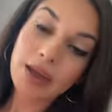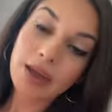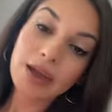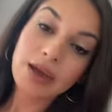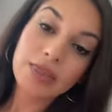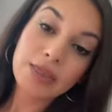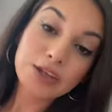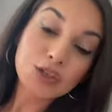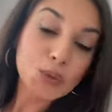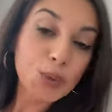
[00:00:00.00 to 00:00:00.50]

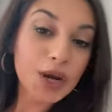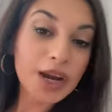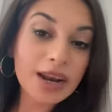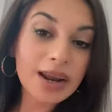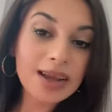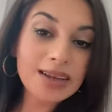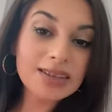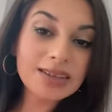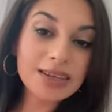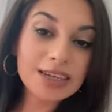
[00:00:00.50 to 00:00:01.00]
The
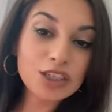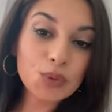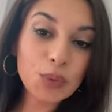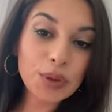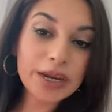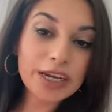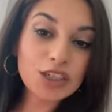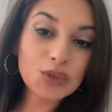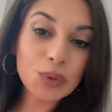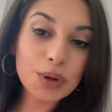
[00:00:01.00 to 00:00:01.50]

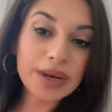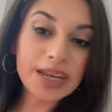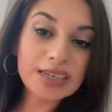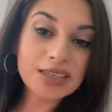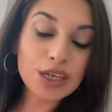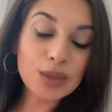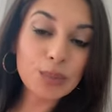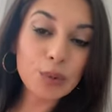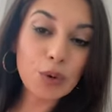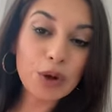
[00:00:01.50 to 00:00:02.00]
2019-2020
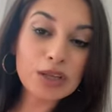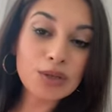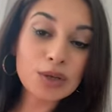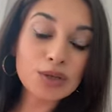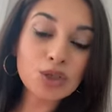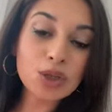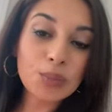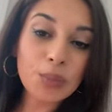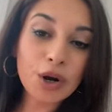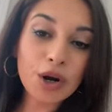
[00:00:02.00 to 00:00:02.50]
DPOY is
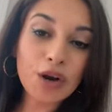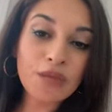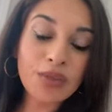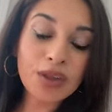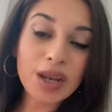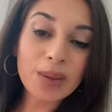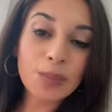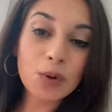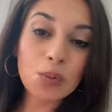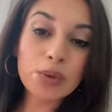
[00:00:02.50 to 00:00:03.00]
also part of the
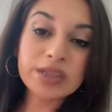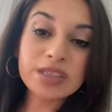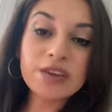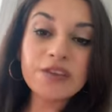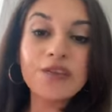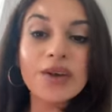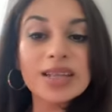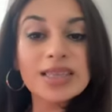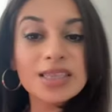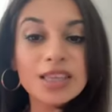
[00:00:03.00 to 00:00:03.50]
number one
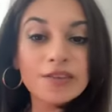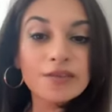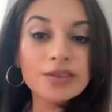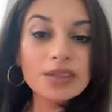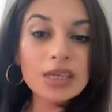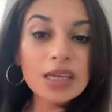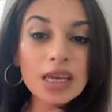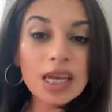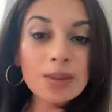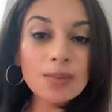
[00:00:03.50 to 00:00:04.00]
defensive
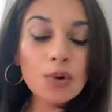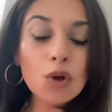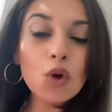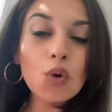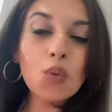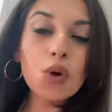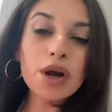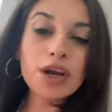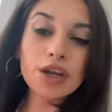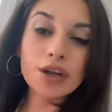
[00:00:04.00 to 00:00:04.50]
team. Who
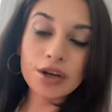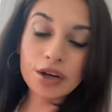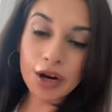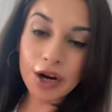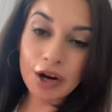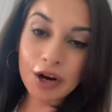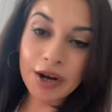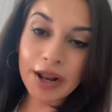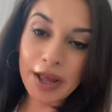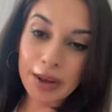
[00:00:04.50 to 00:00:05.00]
are your
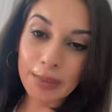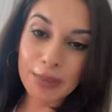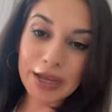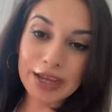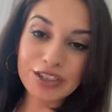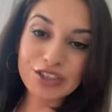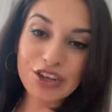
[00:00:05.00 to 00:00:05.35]
current NBA